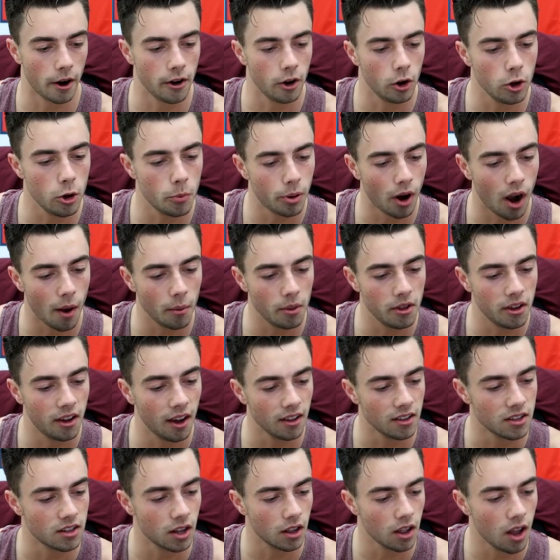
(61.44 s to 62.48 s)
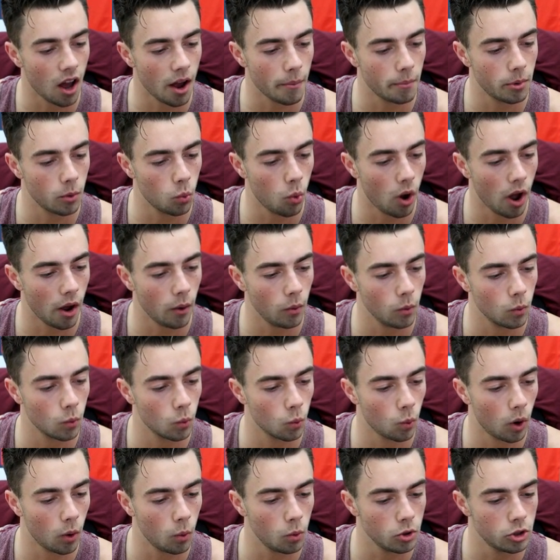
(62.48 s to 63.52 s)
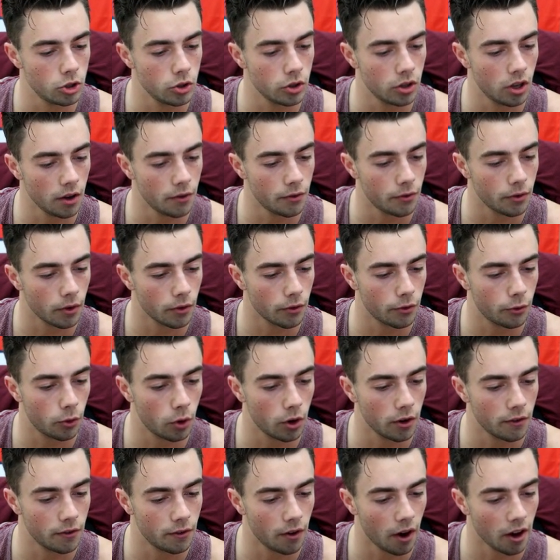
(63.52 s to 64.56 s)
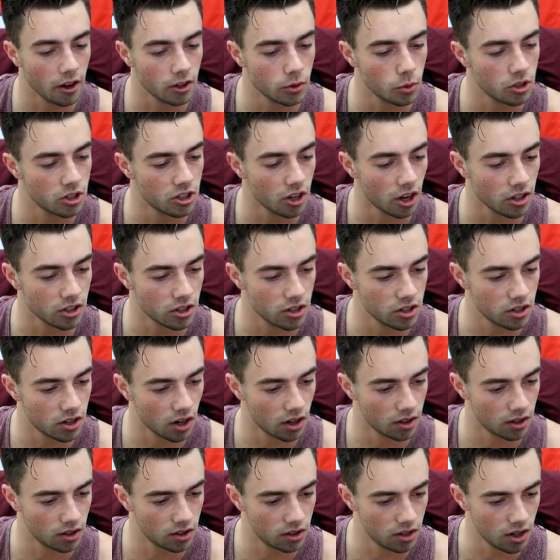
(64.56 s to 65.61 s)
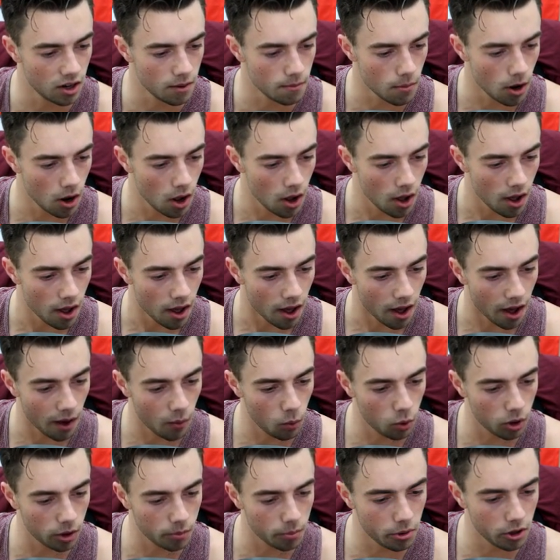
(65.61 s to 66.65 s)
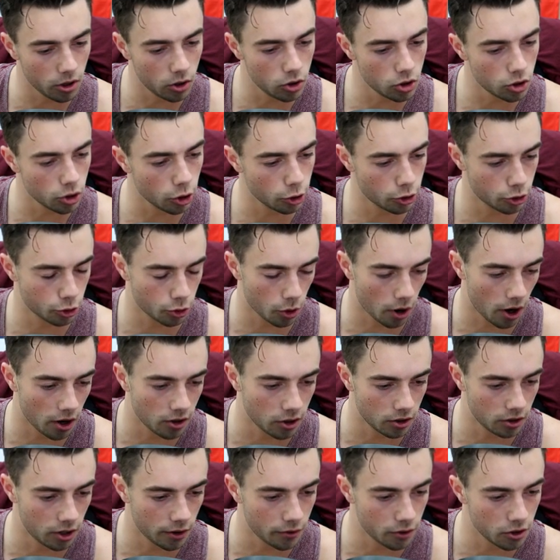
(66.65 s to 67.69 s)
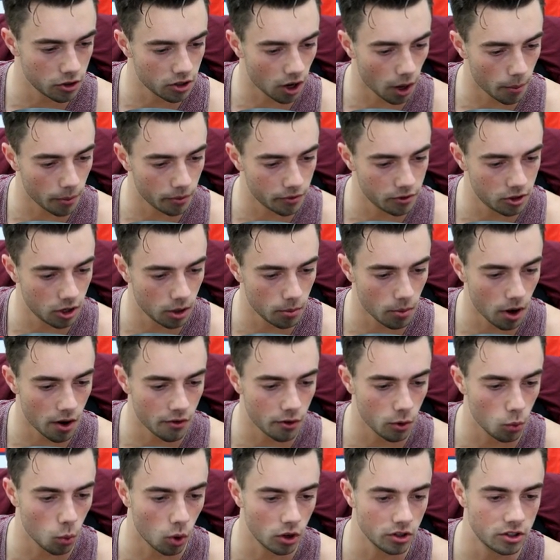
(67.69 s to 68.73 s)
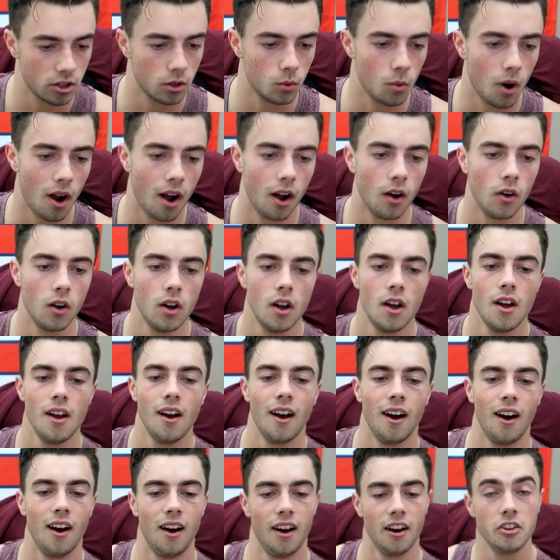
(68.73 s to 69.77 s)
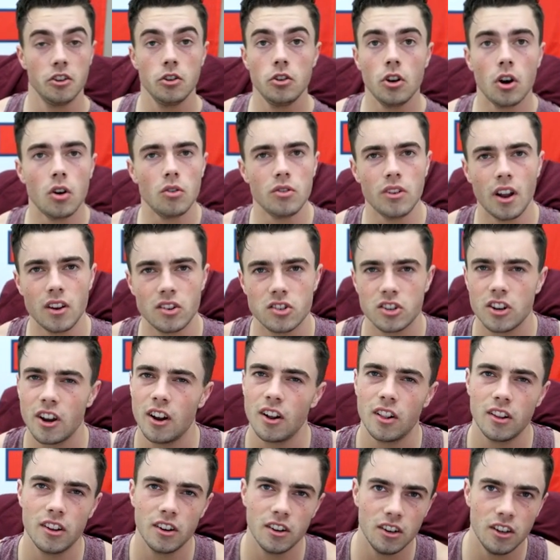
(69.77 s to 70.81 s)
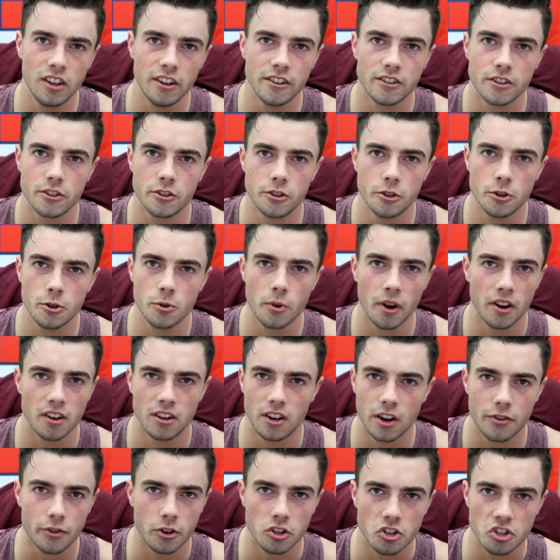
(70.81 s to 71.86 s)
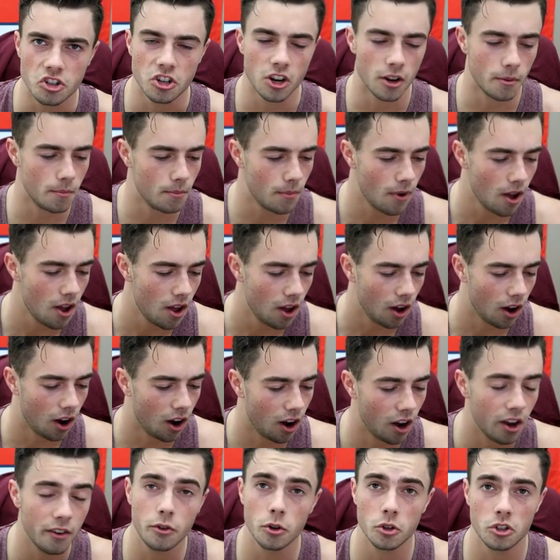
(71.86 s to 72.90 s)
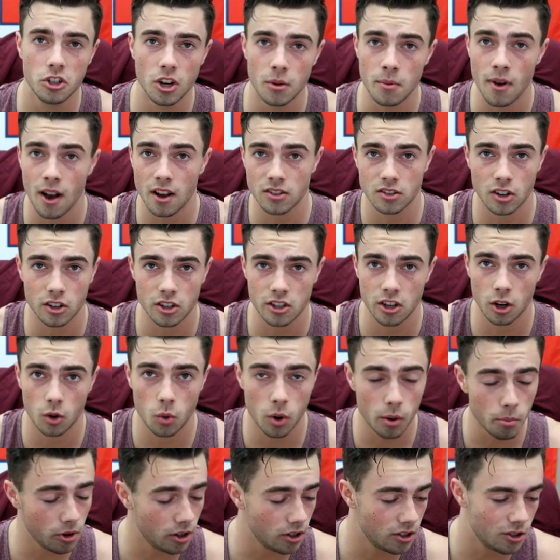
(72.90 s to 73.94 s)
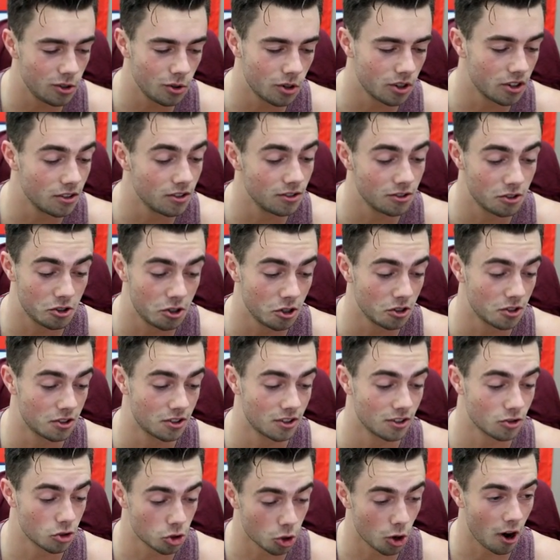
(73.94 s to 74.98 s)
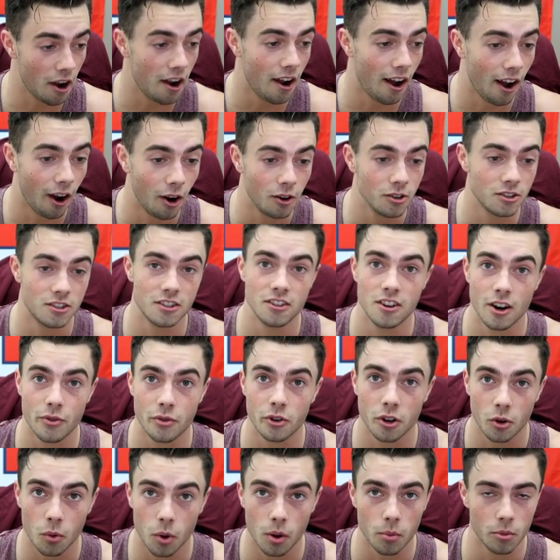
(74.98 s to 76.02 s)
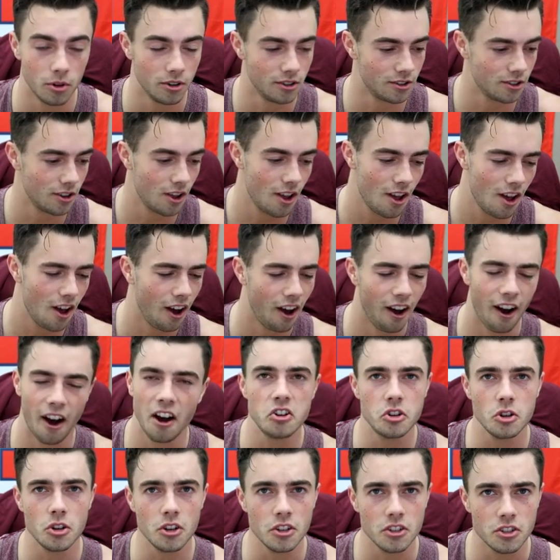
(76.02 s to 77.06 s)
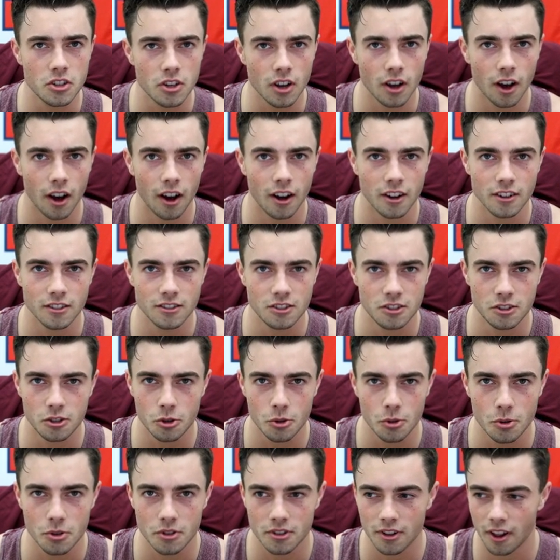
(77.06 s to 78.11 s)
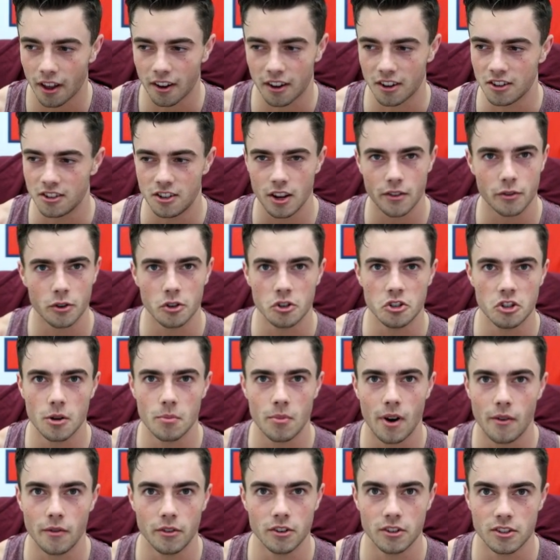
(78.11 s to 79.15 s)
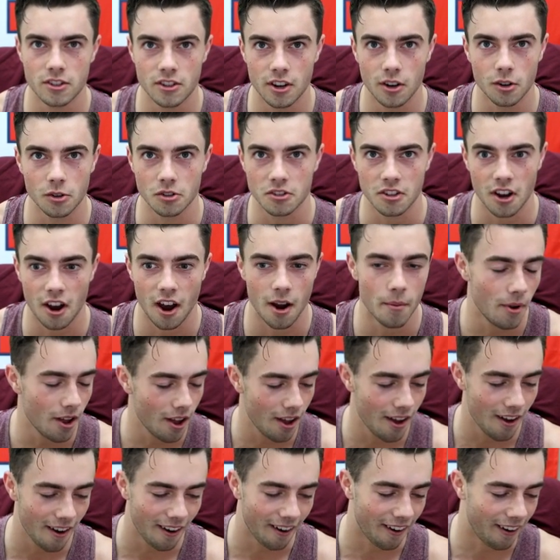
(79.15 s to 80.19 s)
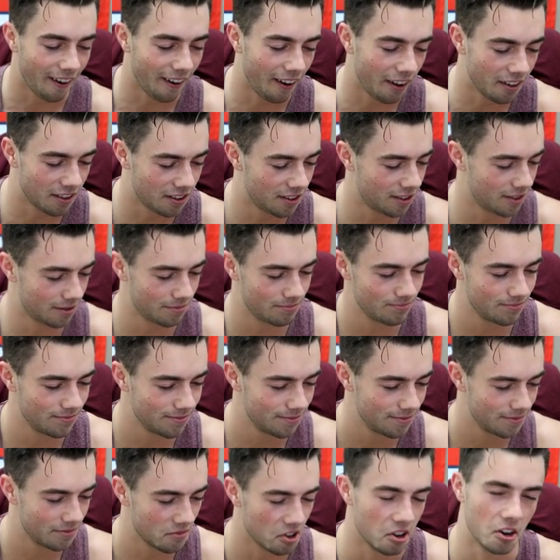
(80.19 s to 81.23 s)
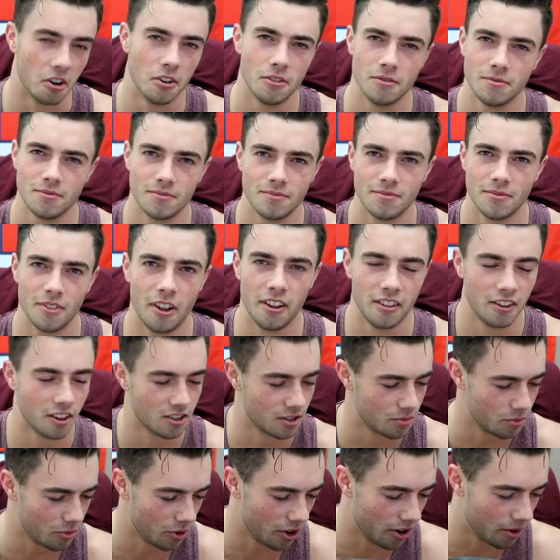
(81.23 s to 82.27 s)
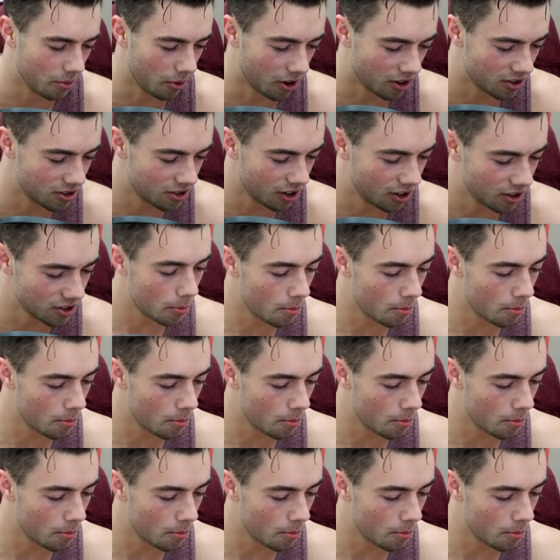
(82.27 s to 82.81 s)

I know you probably get this a lot, but what, what would you give for advice with sessions at the gym? And would it be good just to try out a different type of gym every once in a while? Uh, you don't necessarily need to do a different gym. Uh, if your gym has all the equipment, you can just try out different equipment. Uh, I shouldn't uh, choose like a different gym every single time. Uh, it's, you know, it doesn't really make sense.